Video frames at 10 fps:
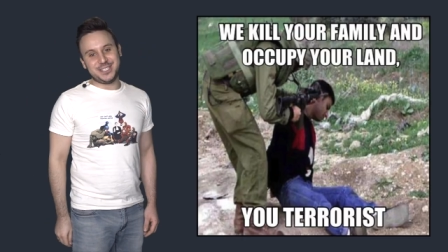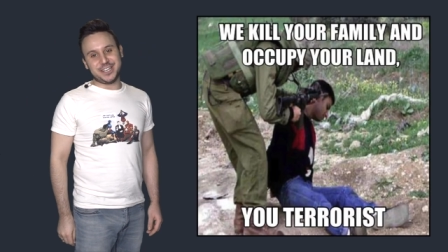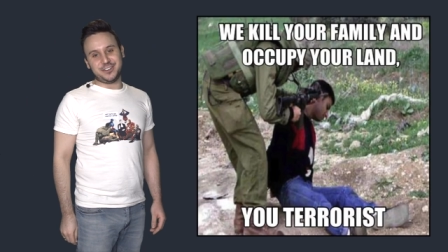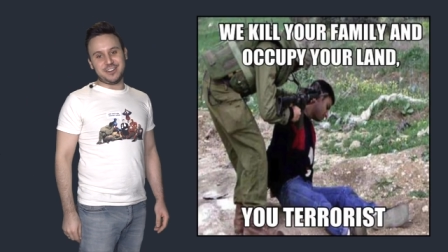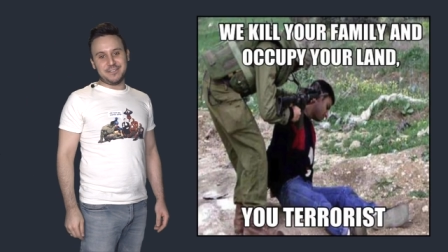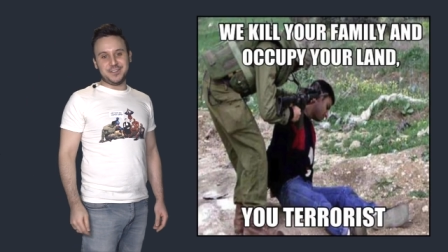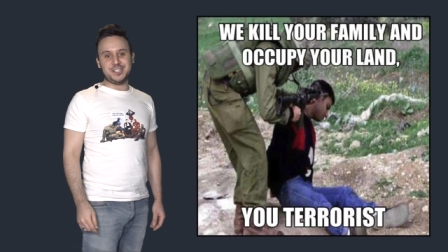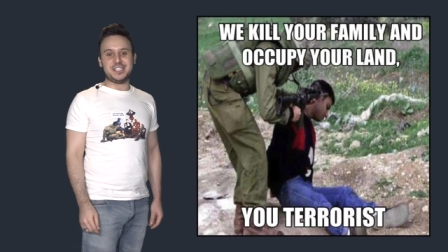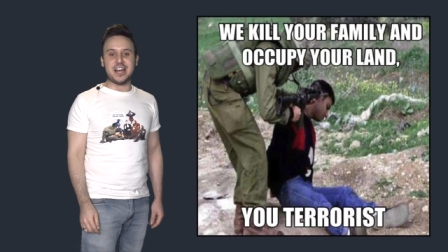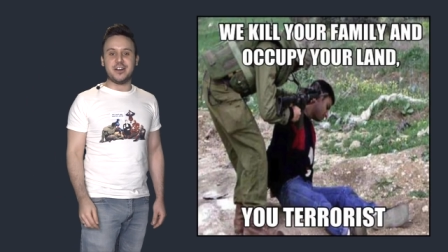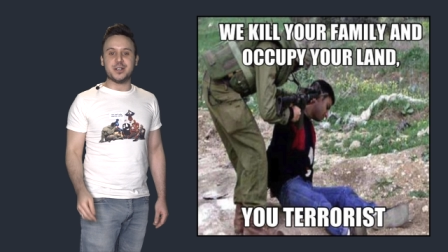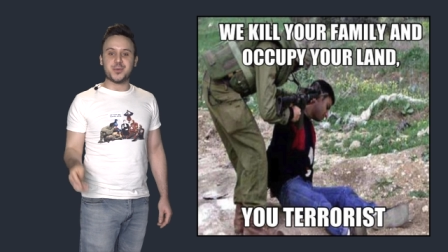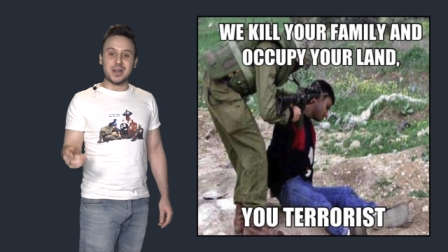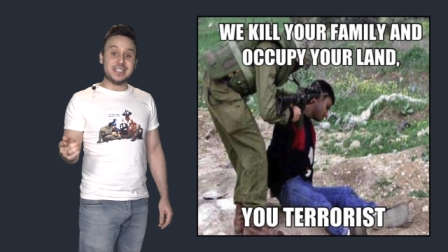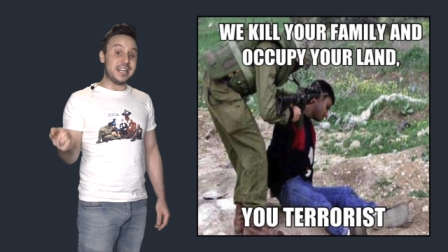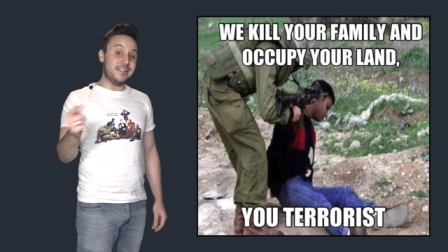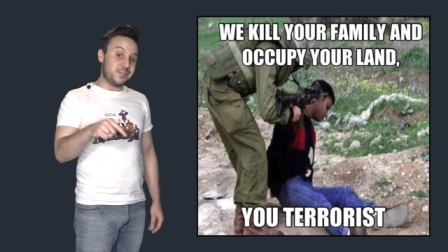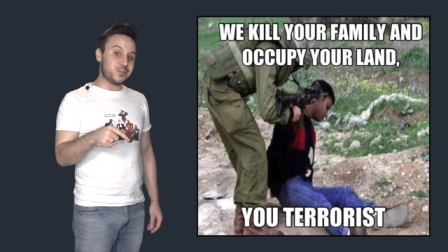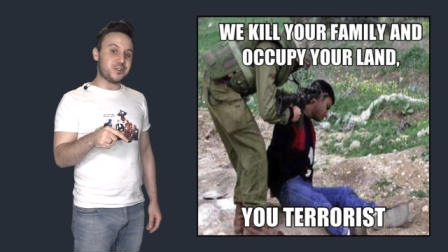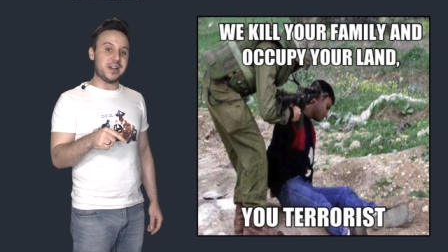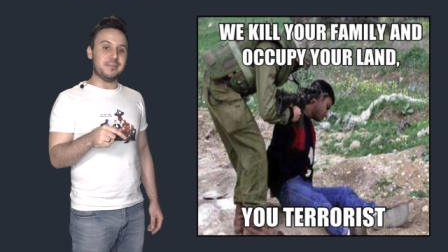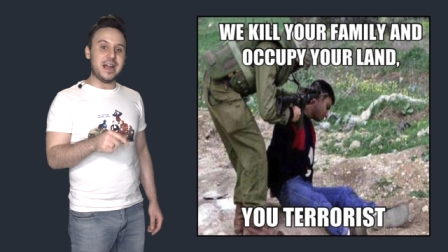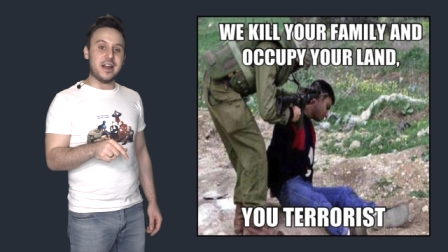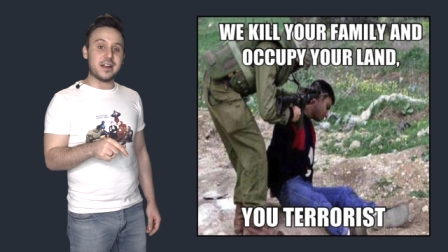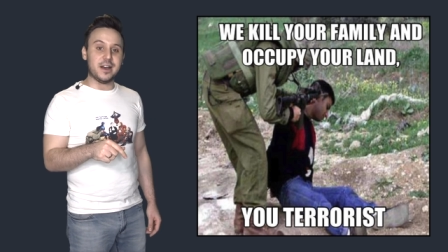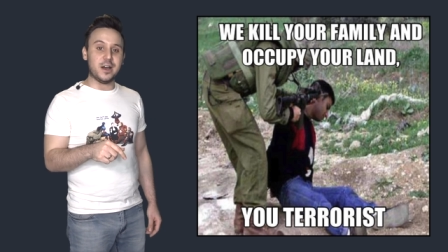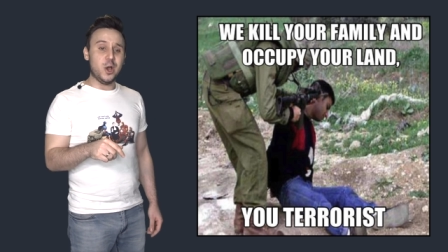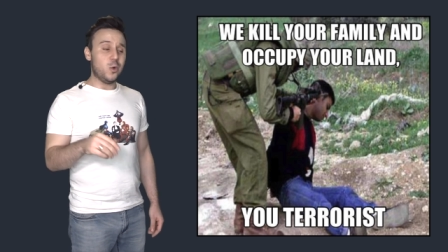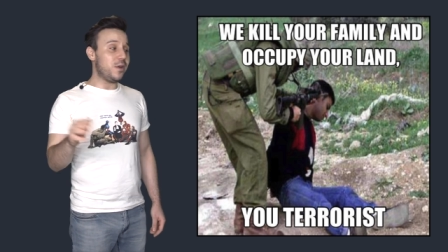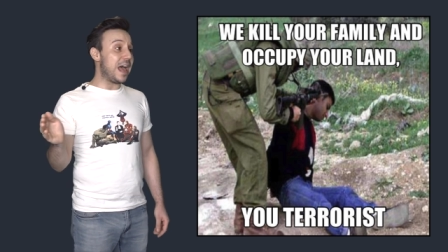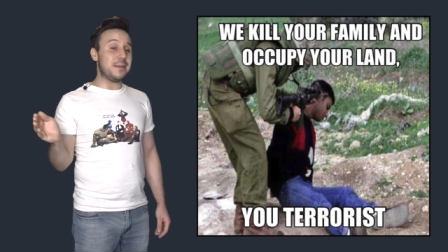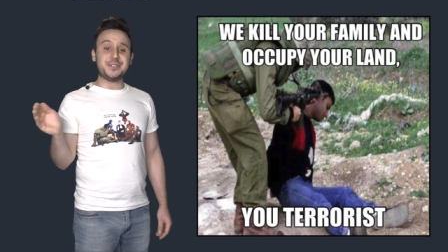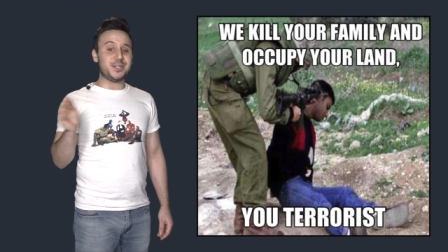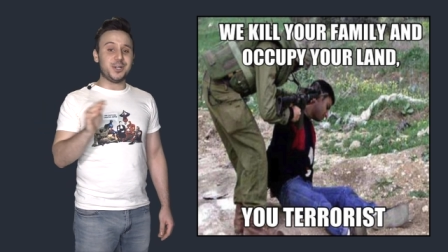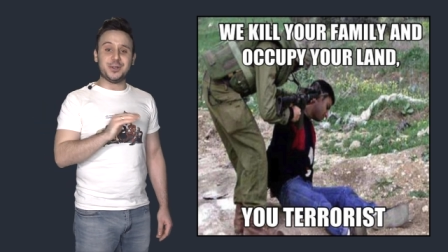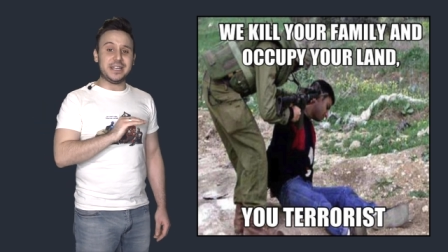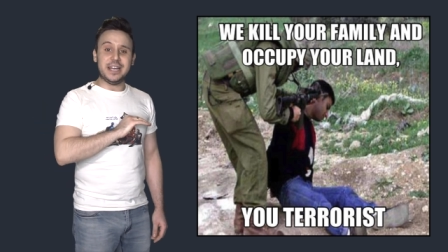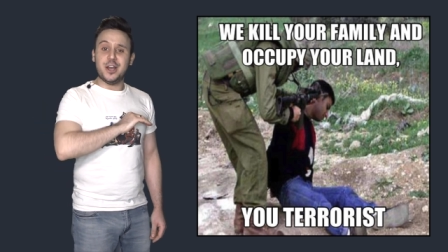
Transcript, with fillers: secret refugee terrorists wanting to infiltrate America with absolutely